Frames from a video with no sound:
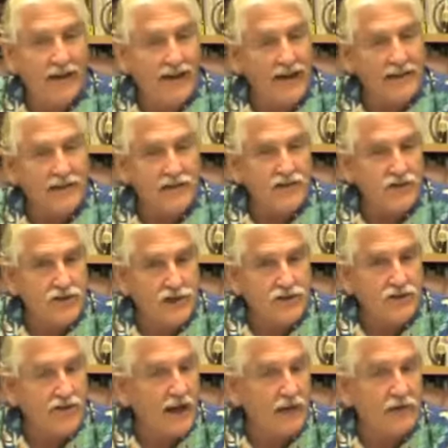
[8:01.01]
that actually
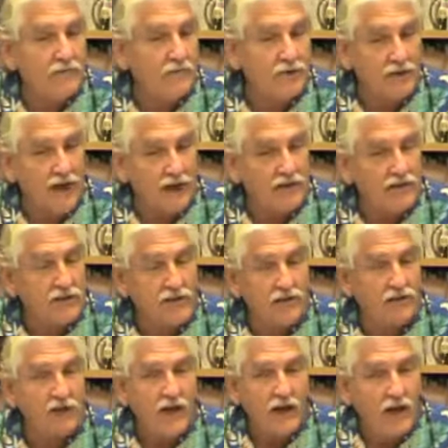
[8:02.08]
shuts down the production
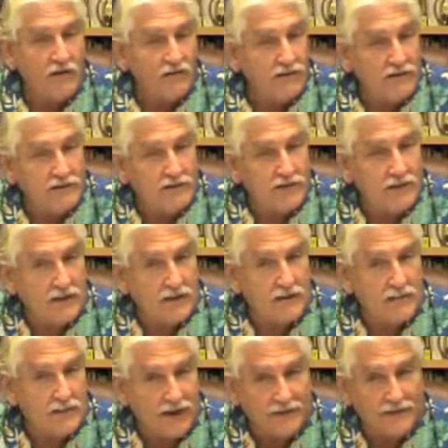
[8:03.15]
of, of insulin,
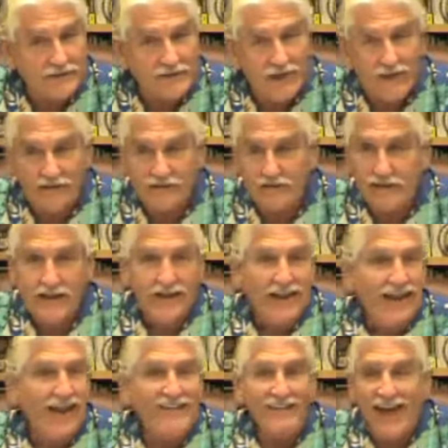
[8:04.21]
the beta cells.
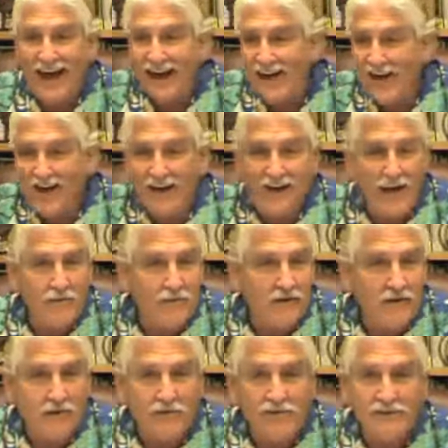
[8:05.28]
And that autonomic
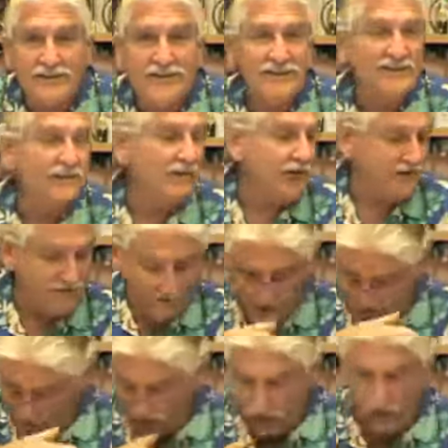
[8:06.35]
nervous system
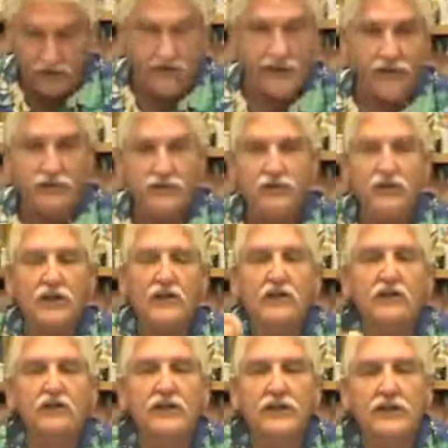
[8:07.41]
invades all tissues,
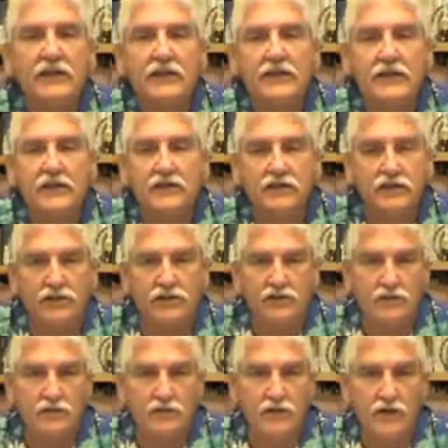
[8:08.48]
including kidney
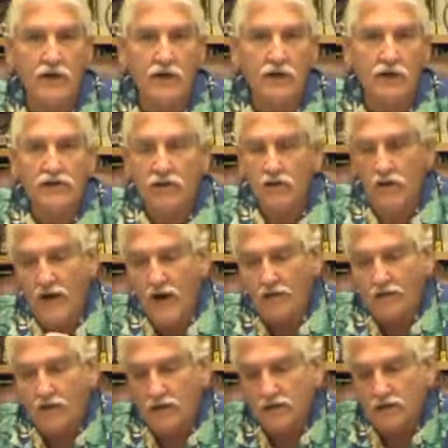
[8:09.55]
tissue. So you
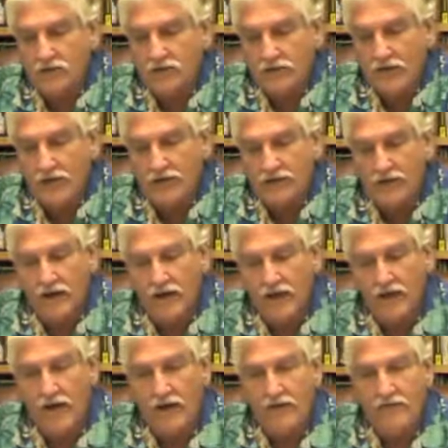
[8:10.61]
have to understand that a
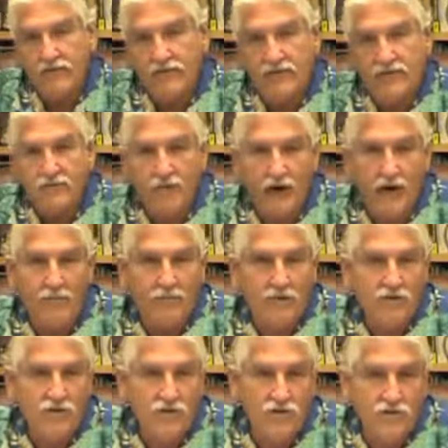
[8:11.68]
lot of these
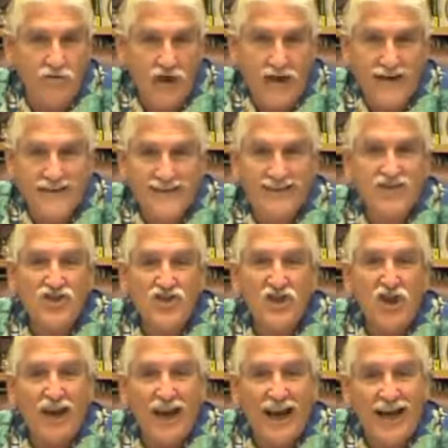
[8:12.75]
problems you face is
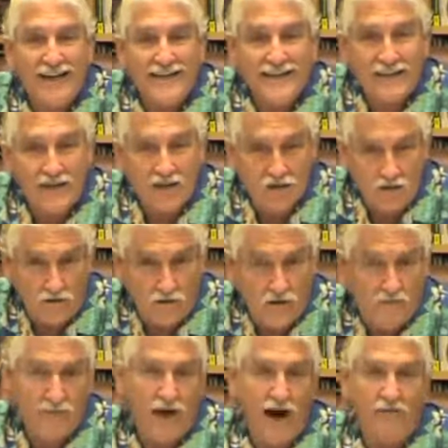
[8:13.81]
neurological
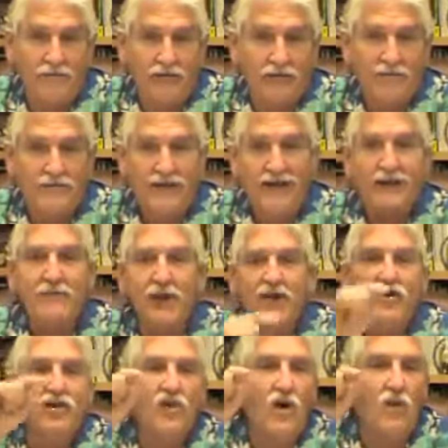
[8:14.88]
problems,
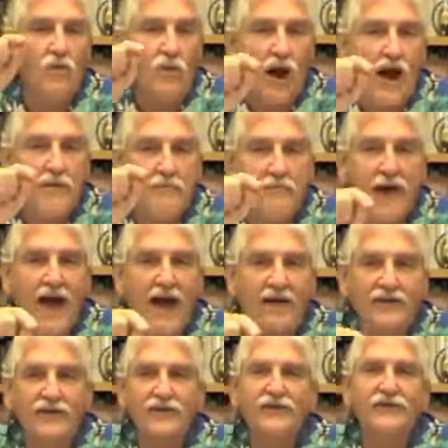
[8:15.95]
but you go right
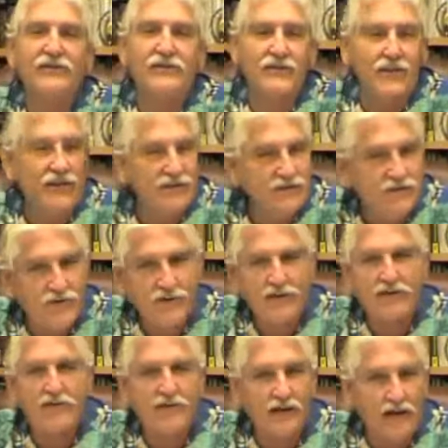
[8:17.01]
back to the
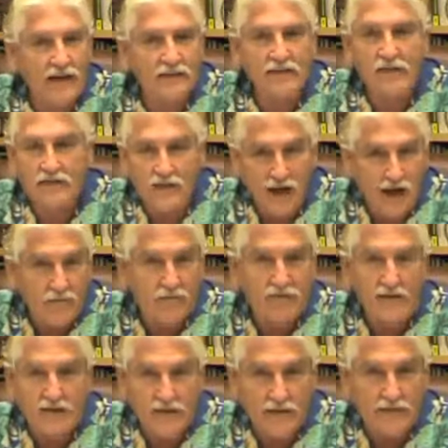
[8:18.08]
adrenal glands on top of
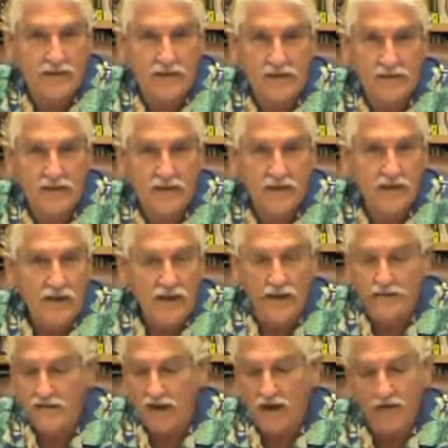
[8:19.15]
the kidneys.
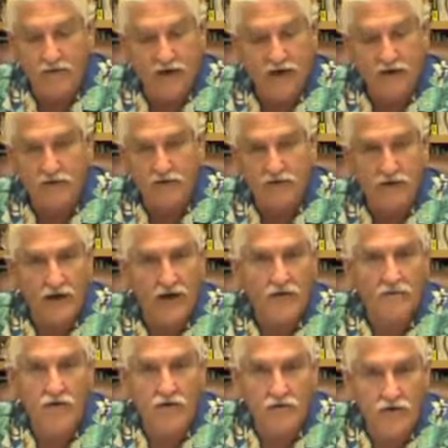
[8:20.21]
It's an
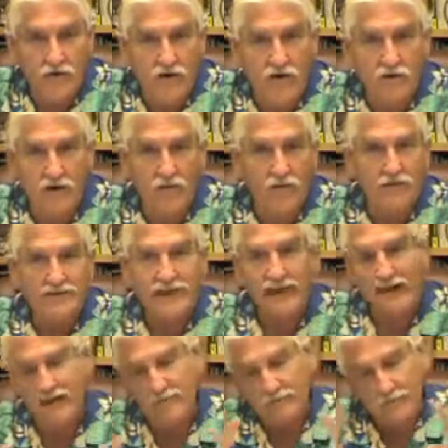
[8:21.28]
incredible view, and once I
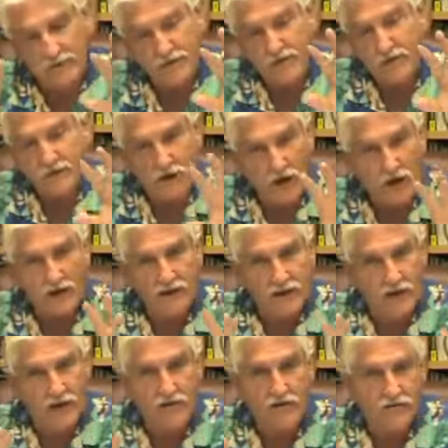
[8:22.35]
can put this all
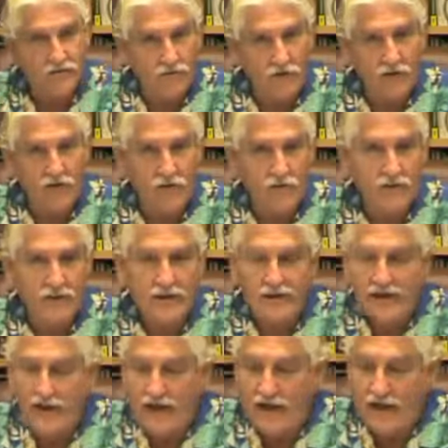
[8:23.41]
together for you,
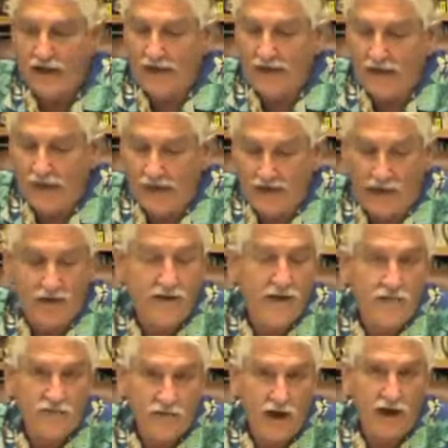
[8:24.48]
uh, and I'll
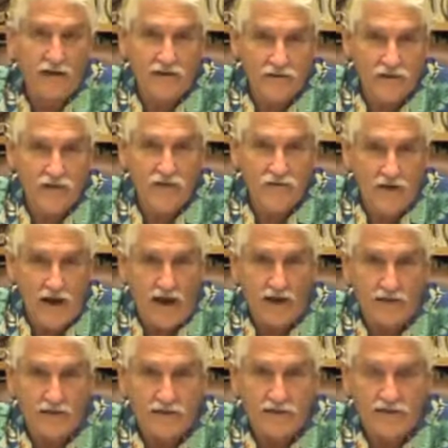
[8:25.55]
keep trying to do
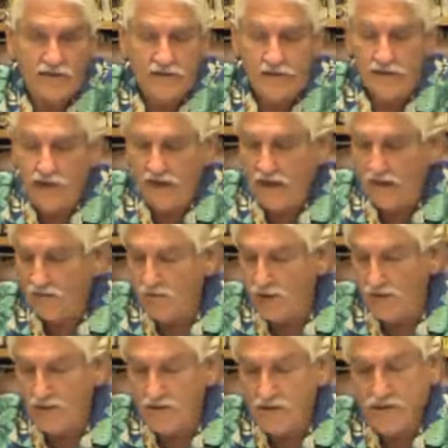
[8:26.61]
that. Uh,
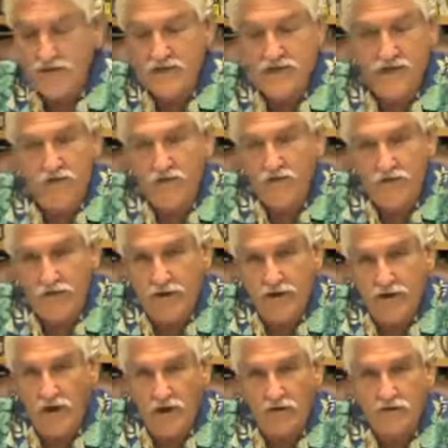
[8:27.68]
running these different
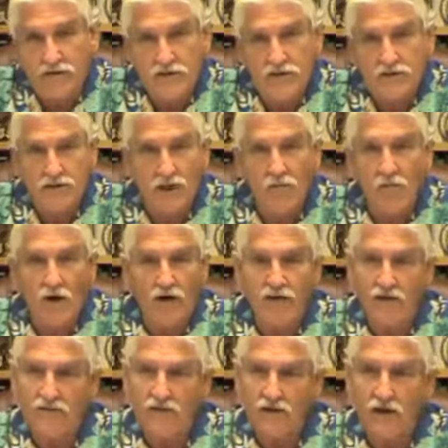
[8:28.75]
videos is somewhat
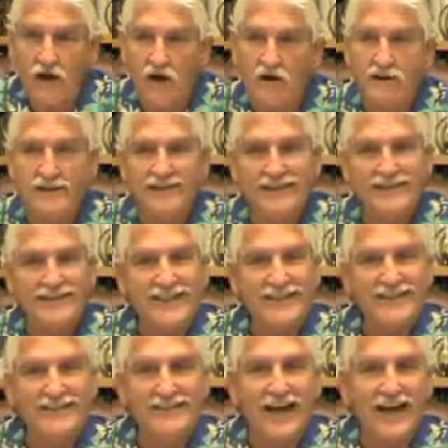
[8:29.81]
difficult in the
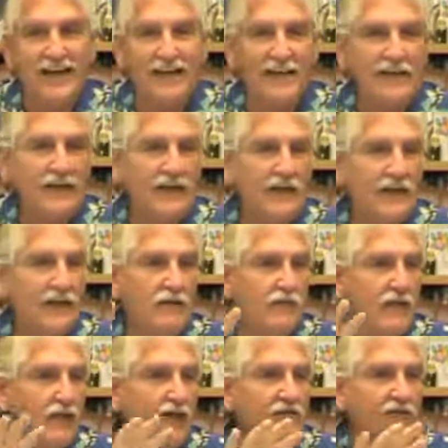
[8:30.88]
sense that
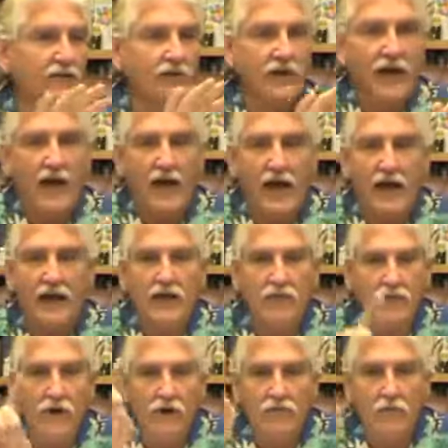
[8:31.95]
believe it or not, I could
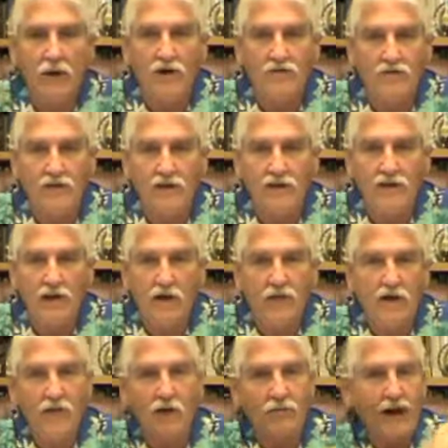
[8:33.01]
run one video
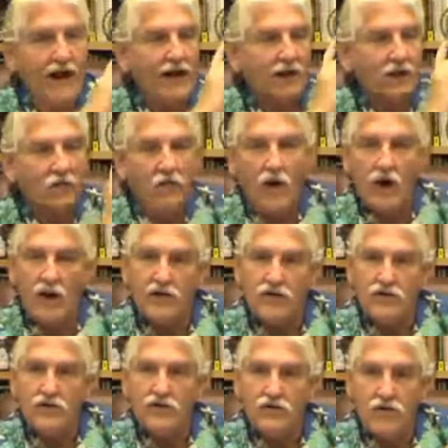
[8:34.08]
and no matter what
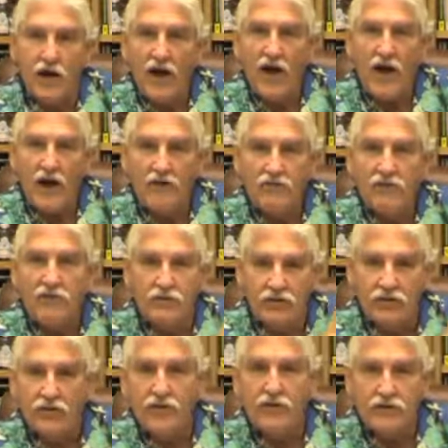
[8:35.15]
you have, you
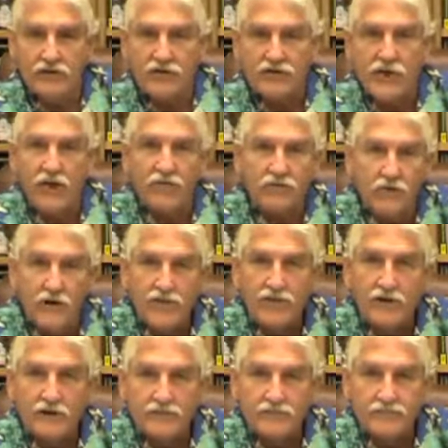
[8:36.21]
could cure yourself with
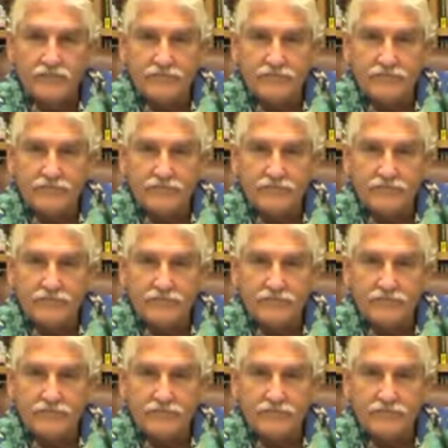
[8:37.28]
it.